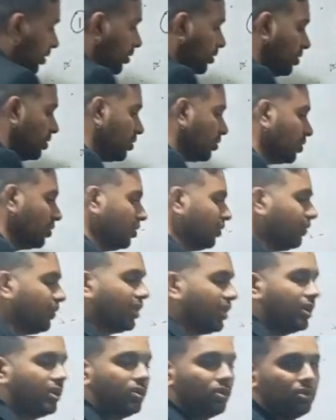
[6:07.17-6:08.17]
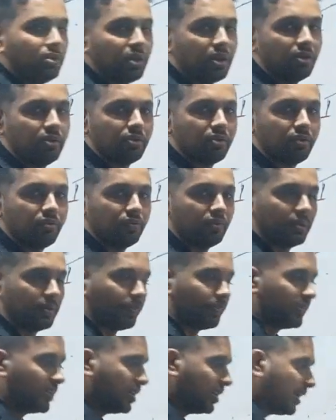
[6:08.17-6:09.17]
nucleophile to electrophile.
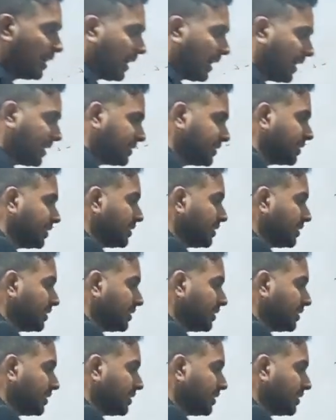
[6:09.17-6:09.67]
As a